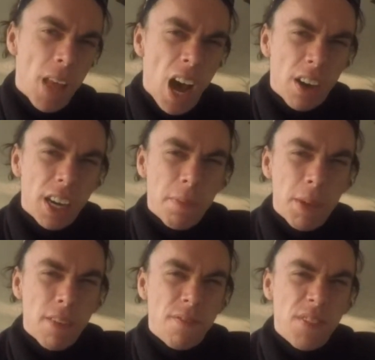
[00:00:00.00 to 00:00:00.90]
How can it
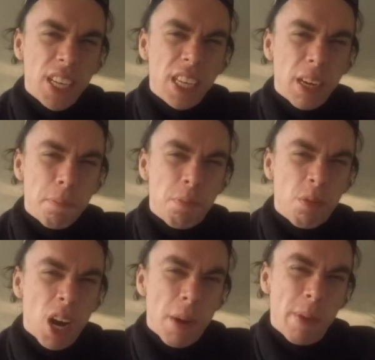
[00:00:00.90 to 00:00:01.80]
be a vegan
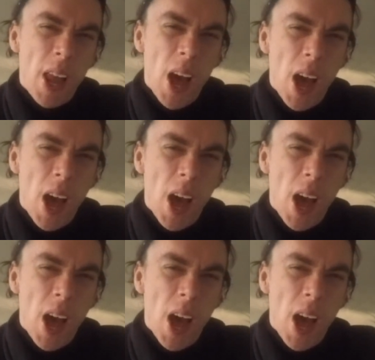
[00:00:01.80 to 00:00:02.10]
problem?